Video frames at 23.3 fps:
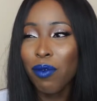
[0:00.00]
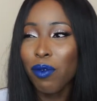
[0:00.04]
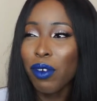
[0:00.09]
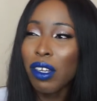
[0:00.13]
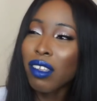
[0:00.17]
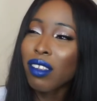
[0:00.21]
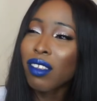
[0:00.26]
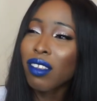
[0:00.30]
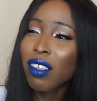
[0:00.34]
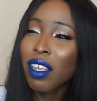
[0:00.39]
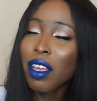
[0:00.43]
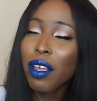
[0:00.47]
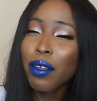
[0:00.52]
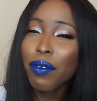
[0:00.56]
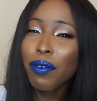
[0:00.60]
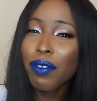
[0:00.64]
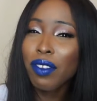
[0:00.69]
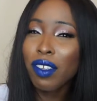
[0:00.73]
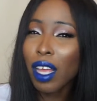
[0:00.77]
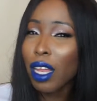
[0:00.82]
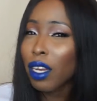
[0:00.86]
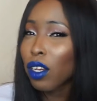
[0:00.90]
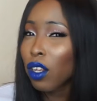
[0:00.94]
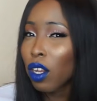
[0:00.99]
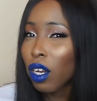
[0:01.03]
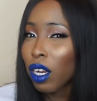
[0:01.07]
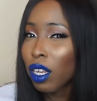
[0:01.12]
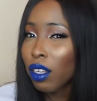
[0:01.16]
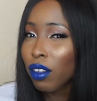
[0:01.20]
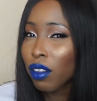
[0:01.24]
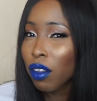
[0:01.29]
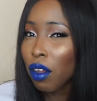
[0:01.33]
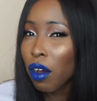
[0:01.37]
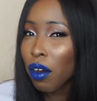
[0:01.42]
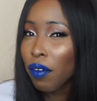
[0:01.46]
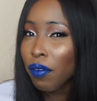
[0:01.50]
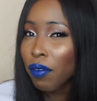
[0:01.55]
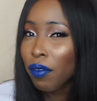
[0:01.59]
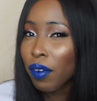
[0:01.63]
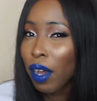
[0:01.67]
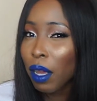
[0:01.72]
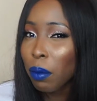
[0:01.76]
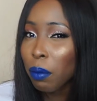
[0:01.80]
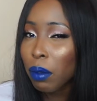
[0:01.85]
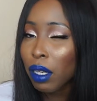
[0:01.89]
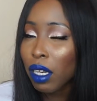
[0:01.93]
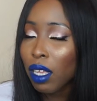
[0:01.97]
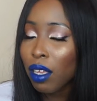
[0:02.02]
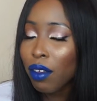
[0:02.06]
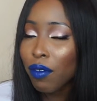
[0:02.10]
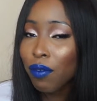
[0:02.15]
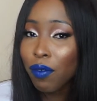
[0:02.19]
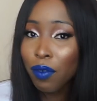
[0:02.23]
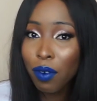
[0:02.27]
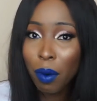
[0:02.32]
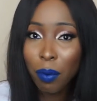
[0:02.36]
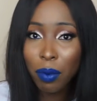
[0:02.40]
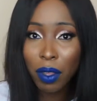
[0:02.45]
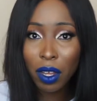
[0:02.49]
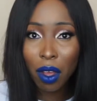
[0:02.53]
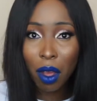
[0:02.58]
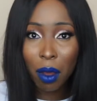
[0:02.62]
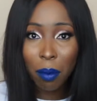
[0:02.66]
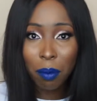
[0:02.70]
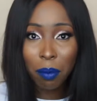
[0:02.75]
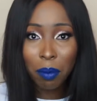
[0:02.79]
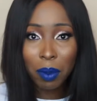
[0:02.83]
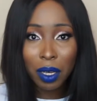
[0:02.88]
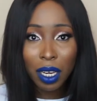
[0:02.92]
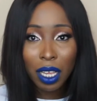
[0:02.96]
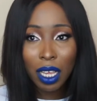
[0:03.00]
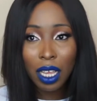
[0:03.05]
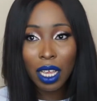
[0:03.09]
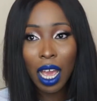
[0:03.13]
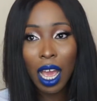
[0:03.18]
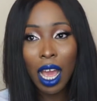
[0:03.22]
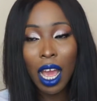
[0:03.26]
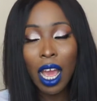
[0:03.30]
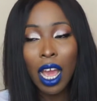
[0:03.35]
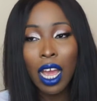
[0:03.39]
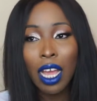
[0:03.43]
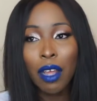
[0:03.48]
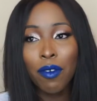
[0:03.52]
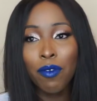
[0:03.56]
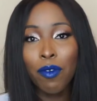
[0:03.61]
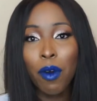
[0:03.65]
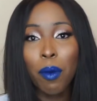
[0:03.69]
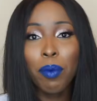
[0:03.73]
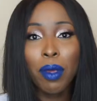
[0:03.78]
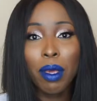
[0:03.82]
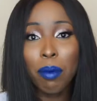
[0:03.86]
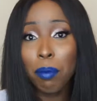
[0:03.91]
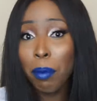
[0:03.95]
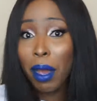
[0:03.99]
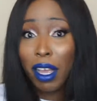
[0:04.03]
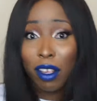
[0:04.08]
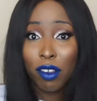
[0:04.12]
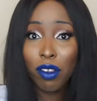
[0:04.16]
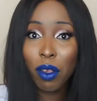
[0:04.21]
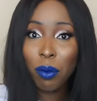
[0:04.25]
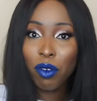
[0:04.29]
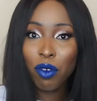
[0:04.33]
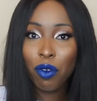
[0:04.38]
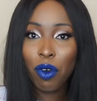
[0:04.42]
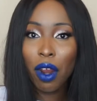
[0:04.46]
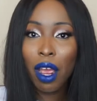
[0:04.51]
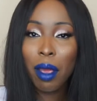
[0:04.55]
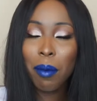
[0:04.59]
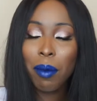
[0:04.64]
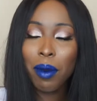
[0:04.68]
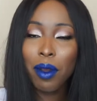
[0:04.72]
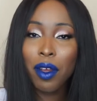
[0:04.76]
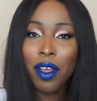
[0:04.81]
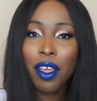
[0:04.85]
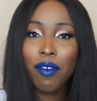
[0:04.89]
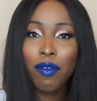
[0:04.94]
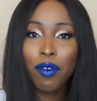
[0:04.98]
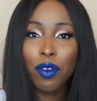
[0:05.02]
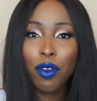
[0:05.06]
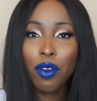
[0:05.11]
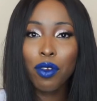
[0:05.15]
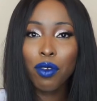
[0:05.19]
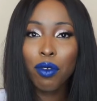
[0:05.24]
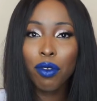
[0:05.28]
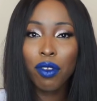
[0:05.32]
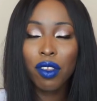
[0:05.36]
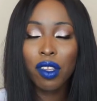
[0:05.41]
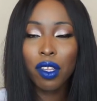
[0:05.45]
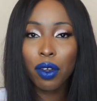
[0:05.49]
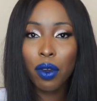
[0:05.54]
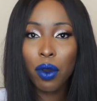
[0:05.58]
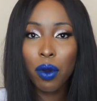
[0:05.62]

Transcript: receive $10 off I believe from the company for being my subscriber if you use the